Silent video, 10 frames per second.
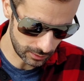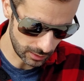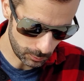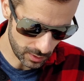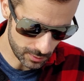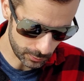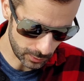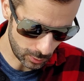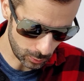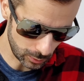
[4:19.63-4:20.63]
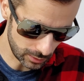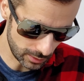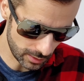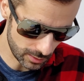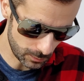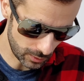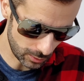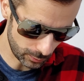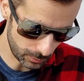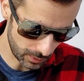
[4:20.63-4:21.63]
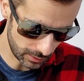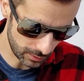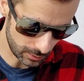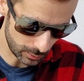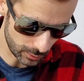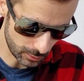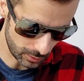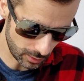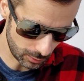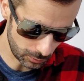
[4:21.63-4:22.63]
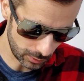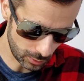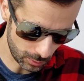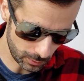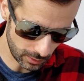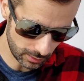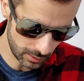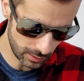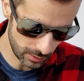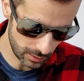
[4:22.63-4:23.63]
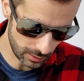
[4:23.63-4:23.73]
and the base of the cooler is made of metal, so the heat will go and